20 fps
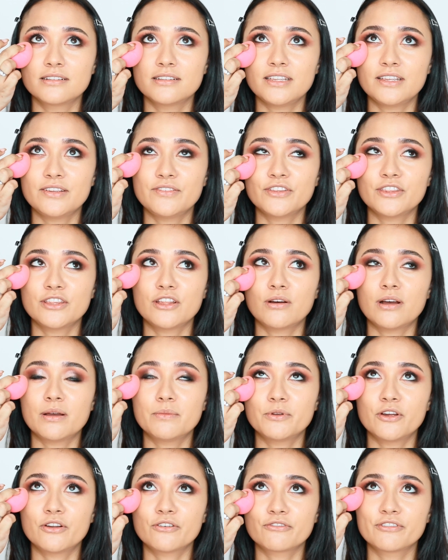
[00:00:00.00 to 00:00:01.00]
Even though
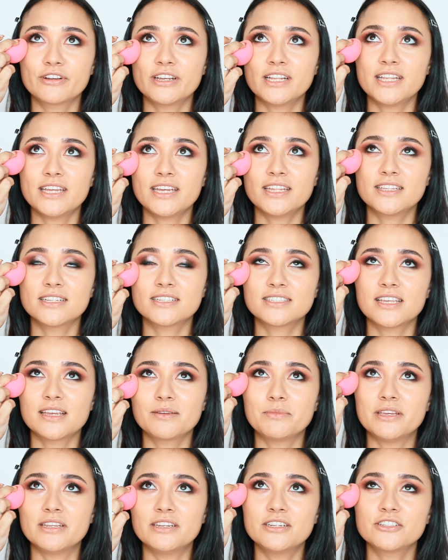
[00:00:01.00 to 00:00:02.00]
I'm not really in the
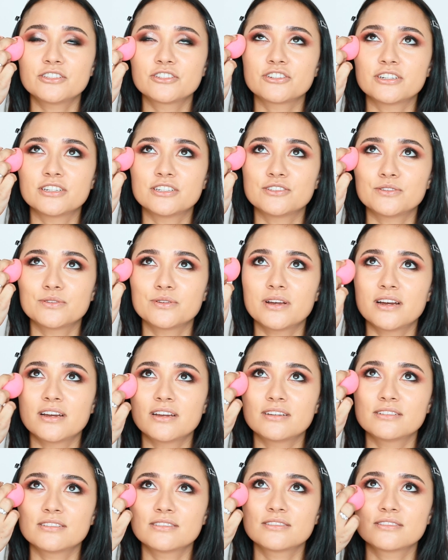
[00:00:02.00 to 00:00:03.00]
same industry as you
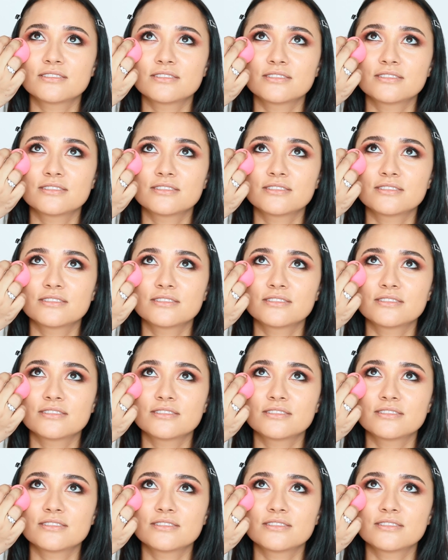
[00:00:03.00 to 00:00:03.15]
guys.